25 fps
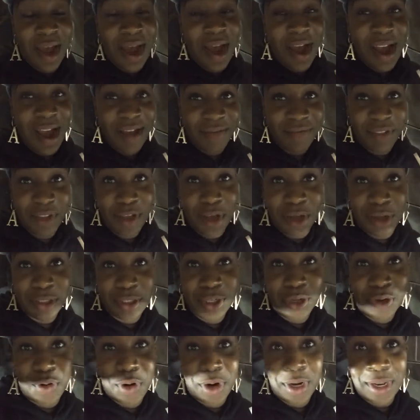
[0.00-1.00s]
I have to go
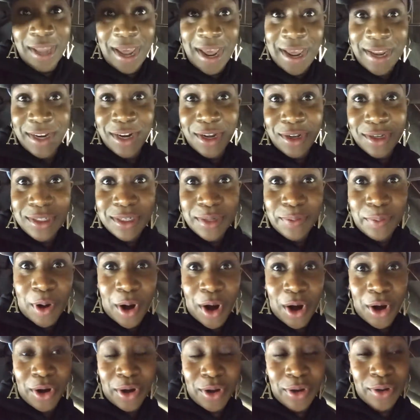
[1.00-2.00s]
to Orlando
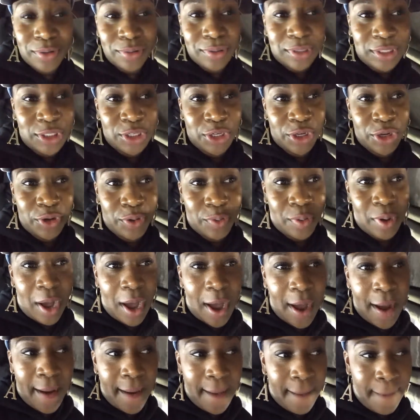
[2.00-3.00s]
tomorrow to
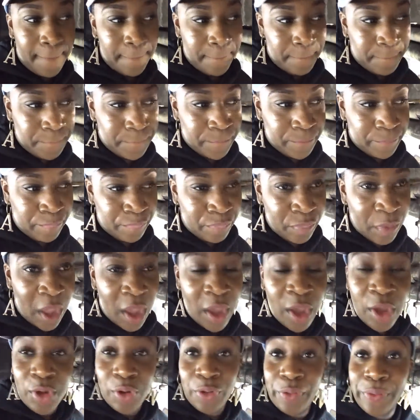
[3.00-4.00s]
um,
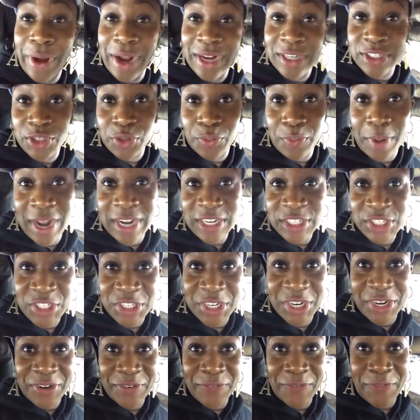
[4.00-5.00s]

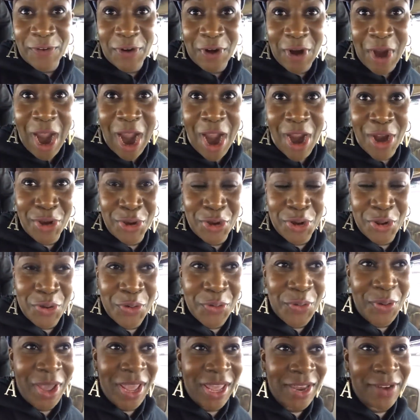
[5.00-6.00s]
graduation for our new
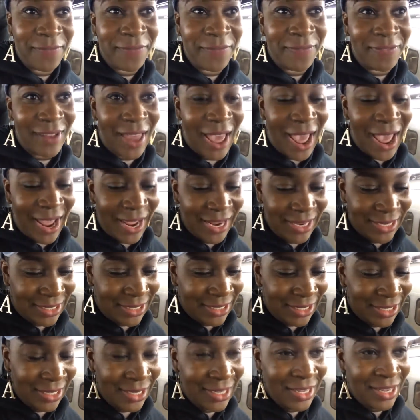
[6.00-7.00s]
in-flight.
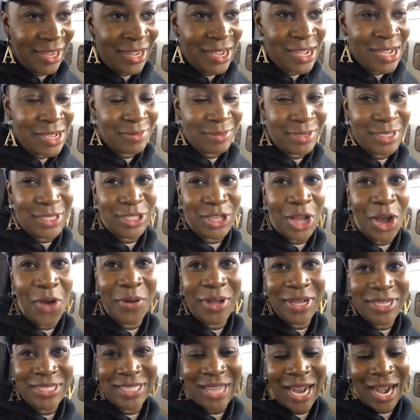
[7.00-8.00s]
So
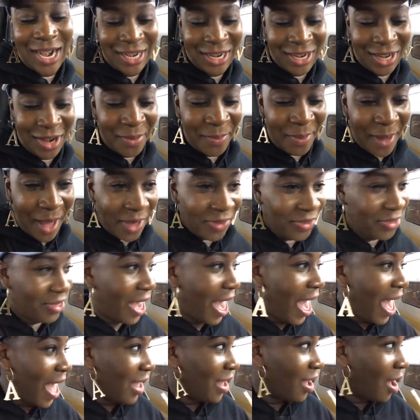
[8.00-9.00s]
excited about
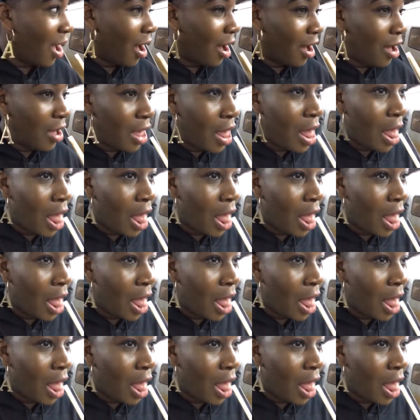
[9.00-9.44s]
that, y'all.